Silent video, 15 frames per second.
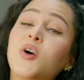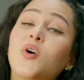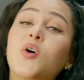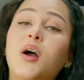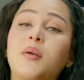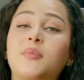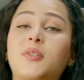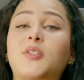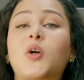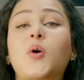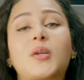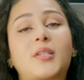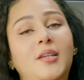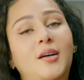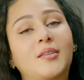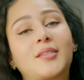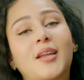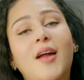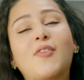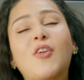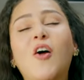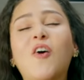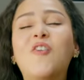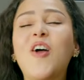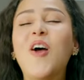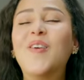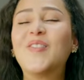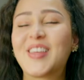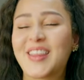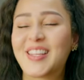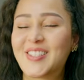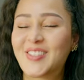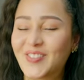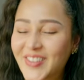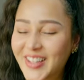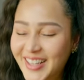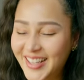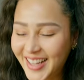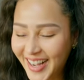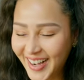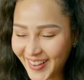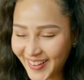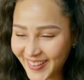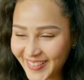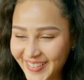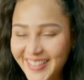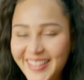I'm so exhausted after filming this video.